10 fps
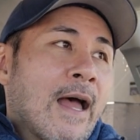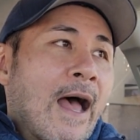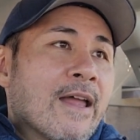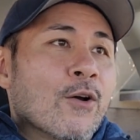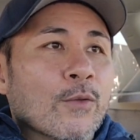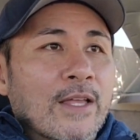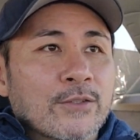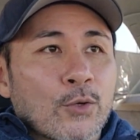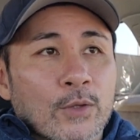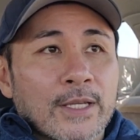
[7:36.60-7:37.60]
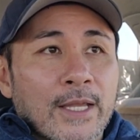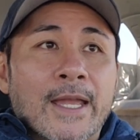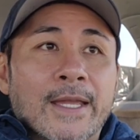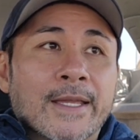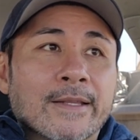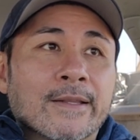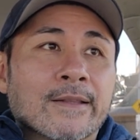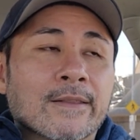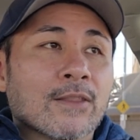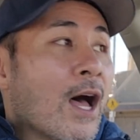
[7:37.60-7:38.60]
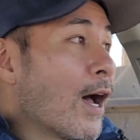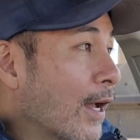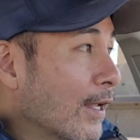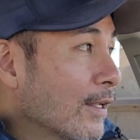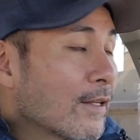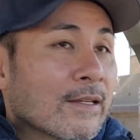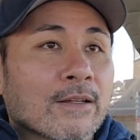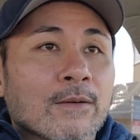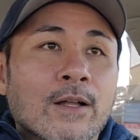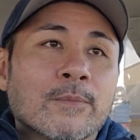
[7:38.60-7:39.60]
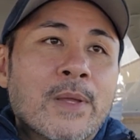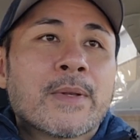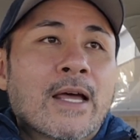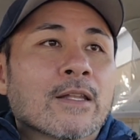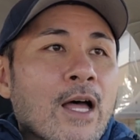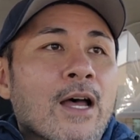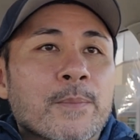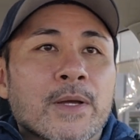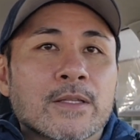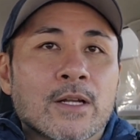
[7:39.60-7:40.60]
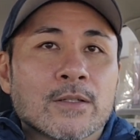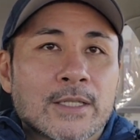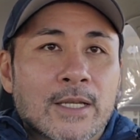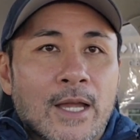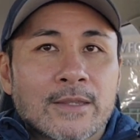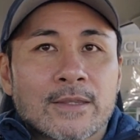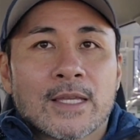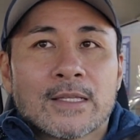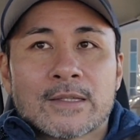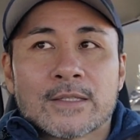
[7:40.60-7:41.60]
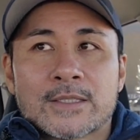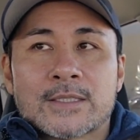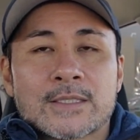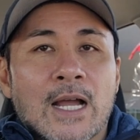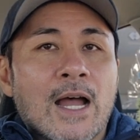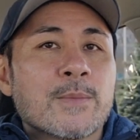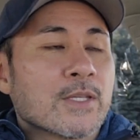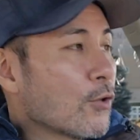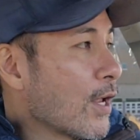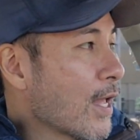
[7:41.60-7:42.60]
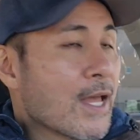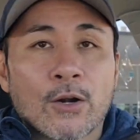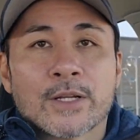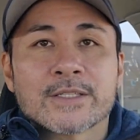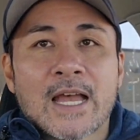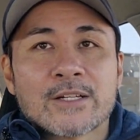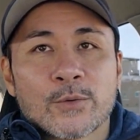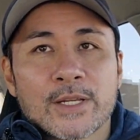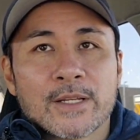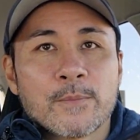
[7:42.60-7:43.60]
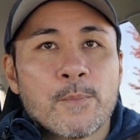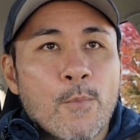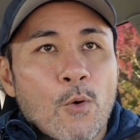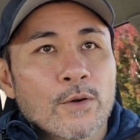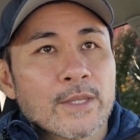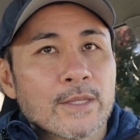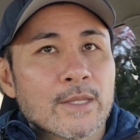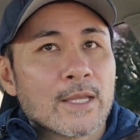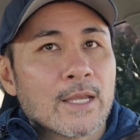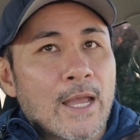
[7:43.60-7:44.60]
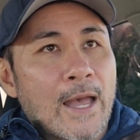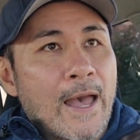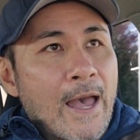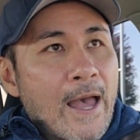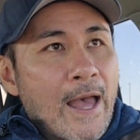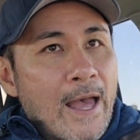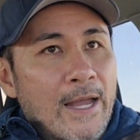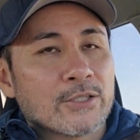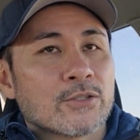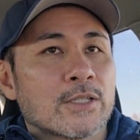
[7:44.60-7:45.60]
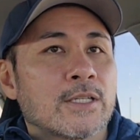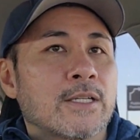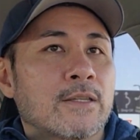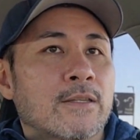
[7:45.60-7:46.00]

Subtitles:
I know that's totally a lie. Well, maybe not a lie, but, you know, like, I think the times in their head are exaggerated more than they actually